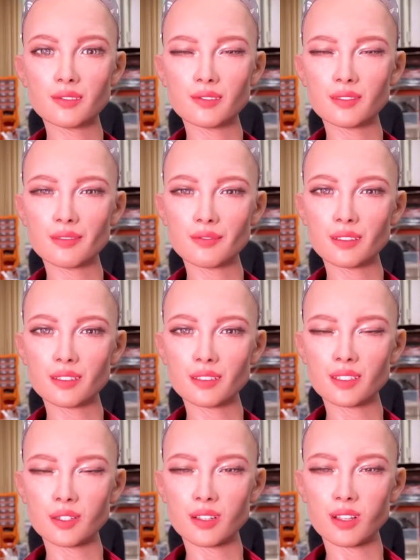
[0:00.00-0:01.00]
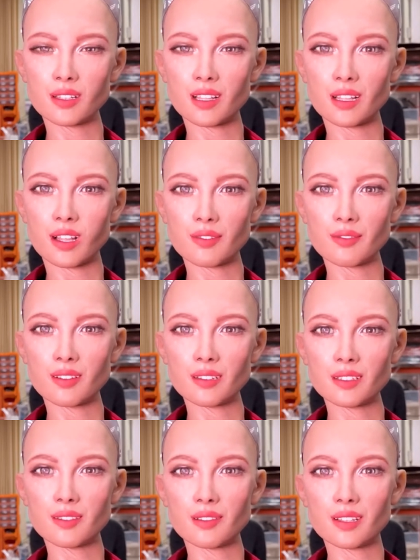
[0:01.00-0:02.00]
helping people through social
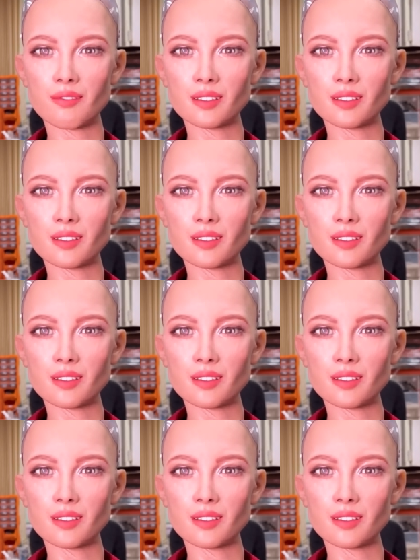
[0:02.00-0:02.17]
robotics